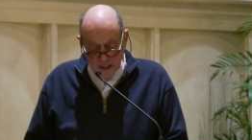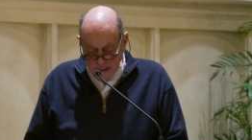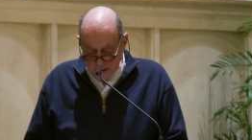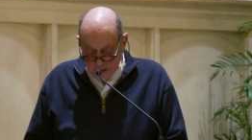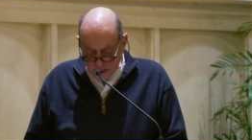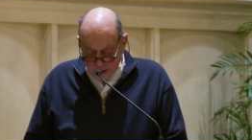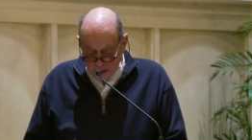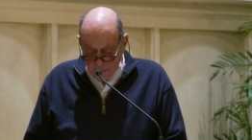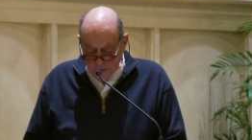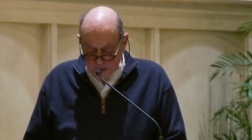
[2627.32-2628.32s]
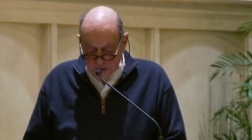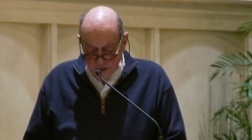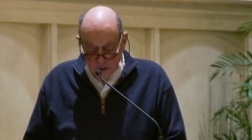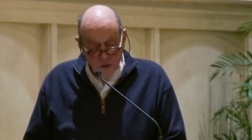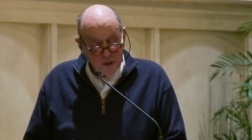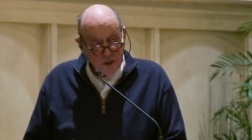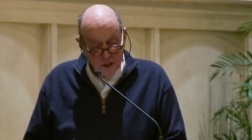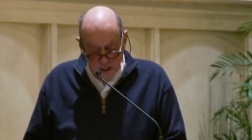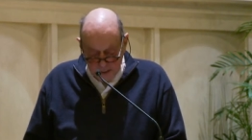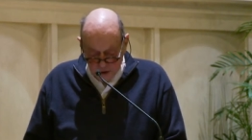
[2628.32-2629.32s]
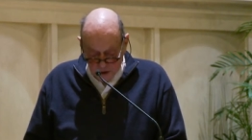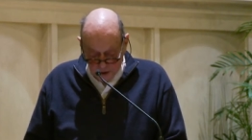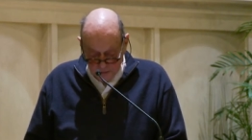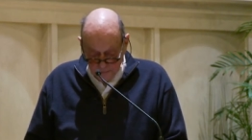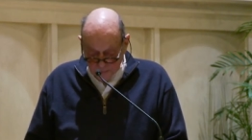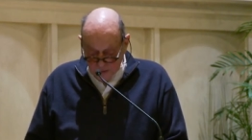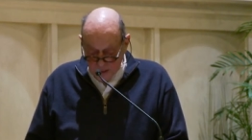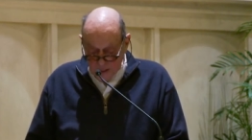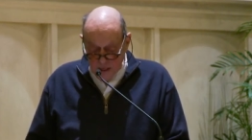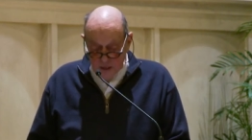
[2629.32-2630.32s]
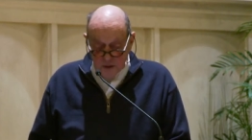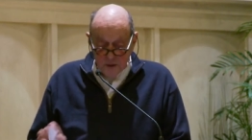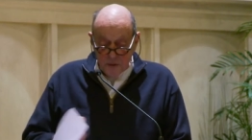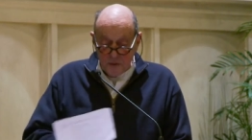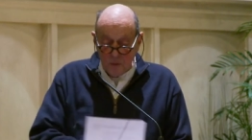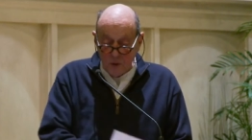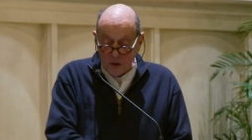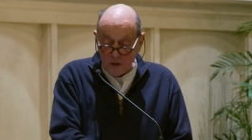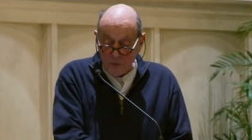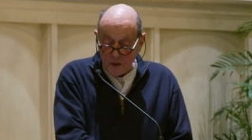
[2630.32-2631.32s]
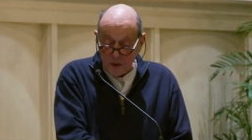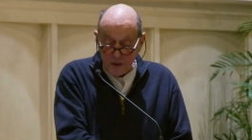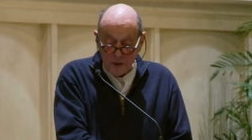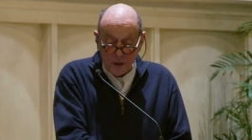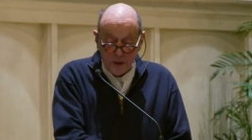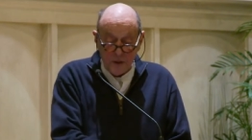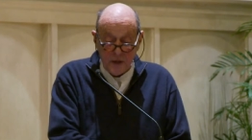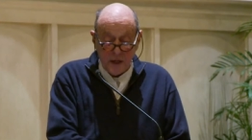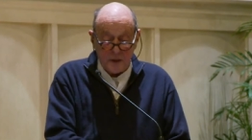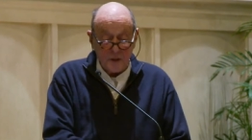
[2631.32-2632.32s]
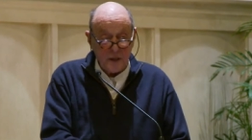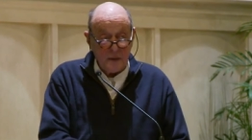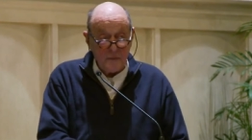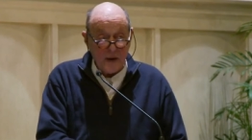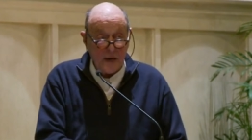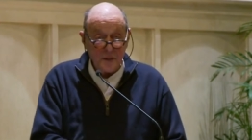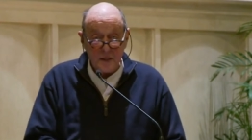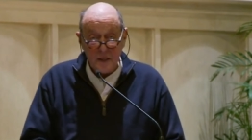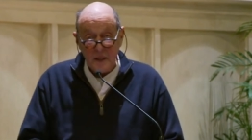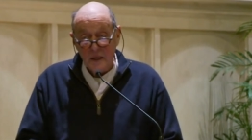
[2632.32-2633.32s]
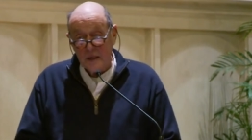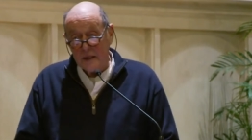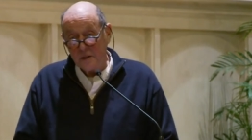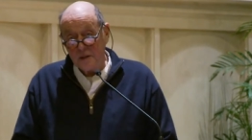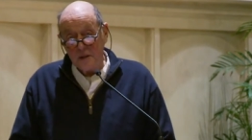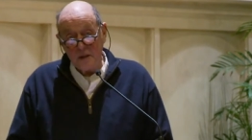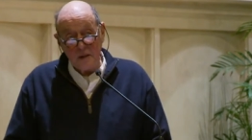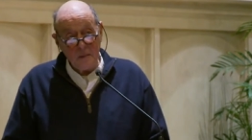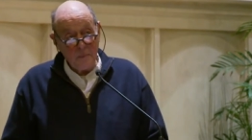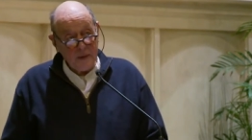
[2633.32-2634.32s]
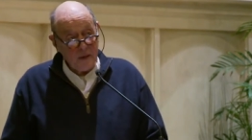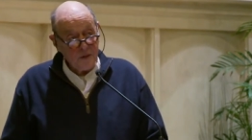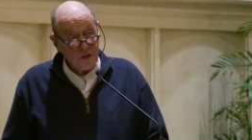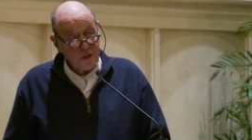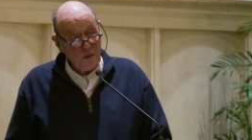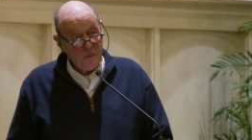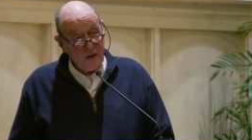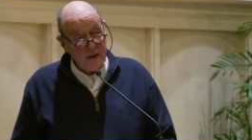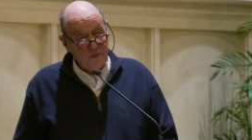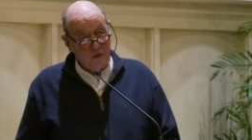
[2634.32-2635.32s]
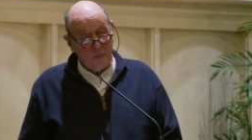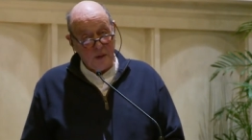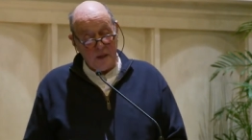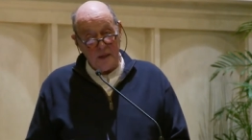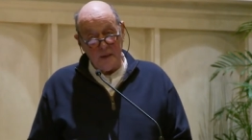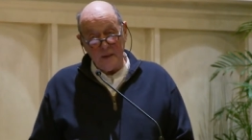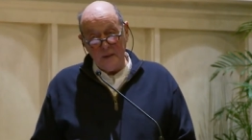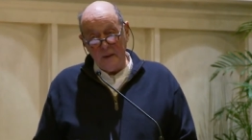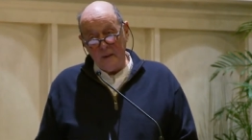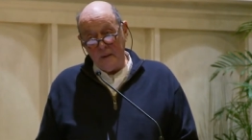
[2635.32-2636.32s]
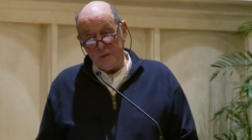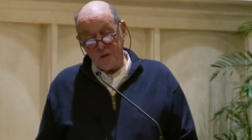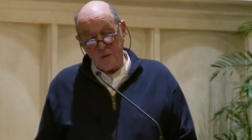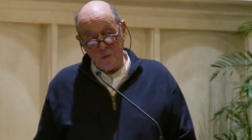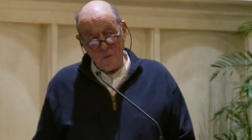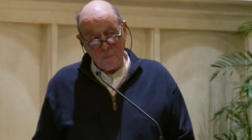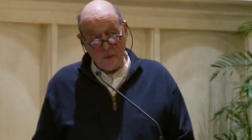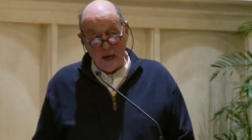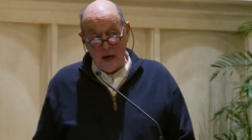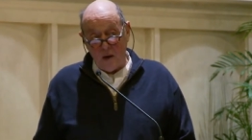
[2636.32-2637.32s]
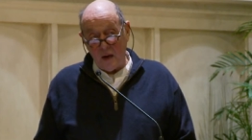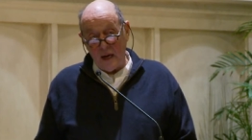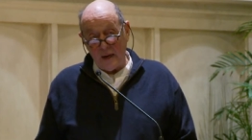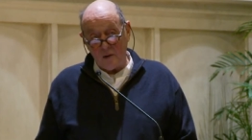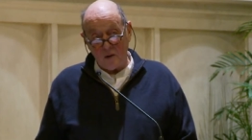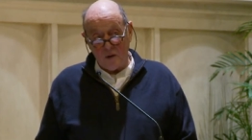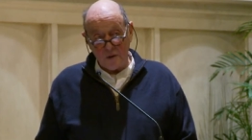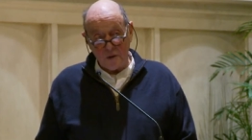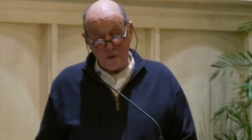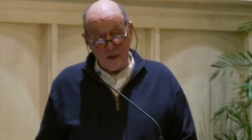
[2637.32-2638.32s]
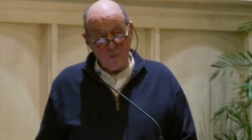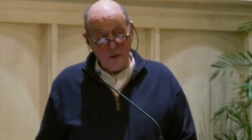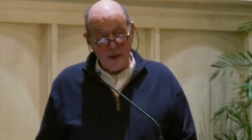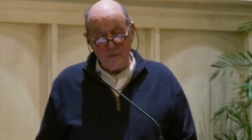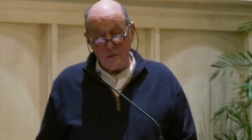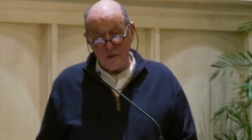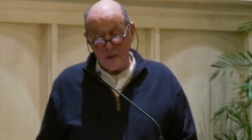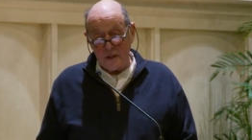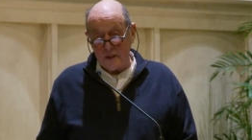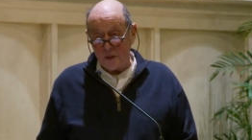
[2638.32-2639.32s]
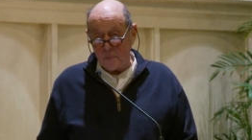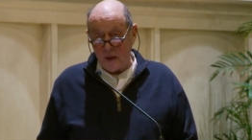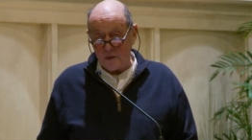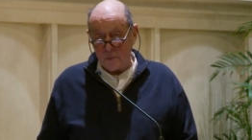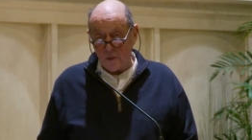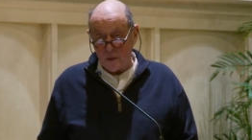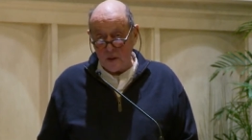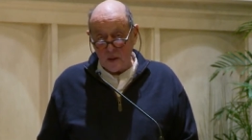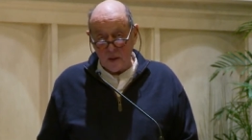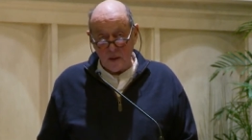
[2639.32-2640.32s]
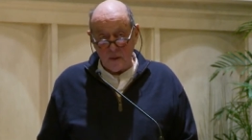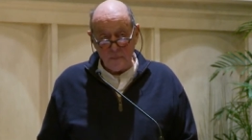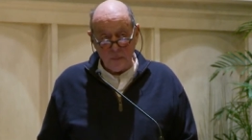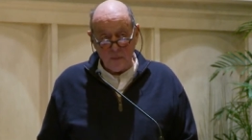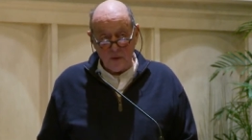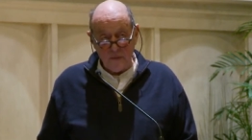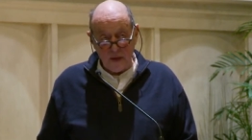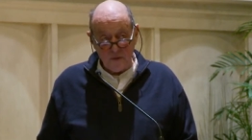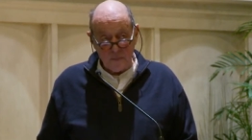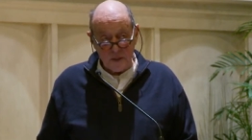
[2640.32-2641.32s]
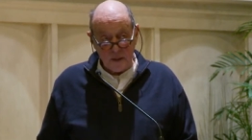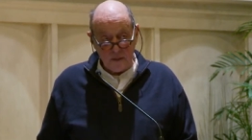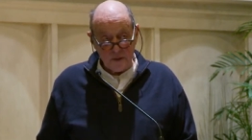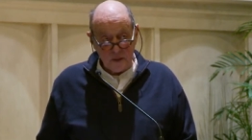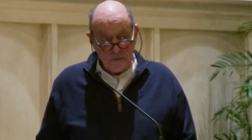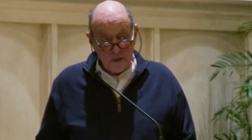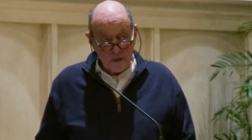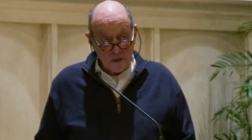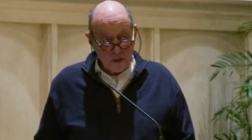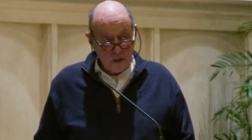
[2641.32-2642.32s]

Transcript: is the simplest. It uses nature to do the work with a little nudge. And in fact, it compares so favorably to plow agriculture that whenever it is possible, uh, people avail themselves of this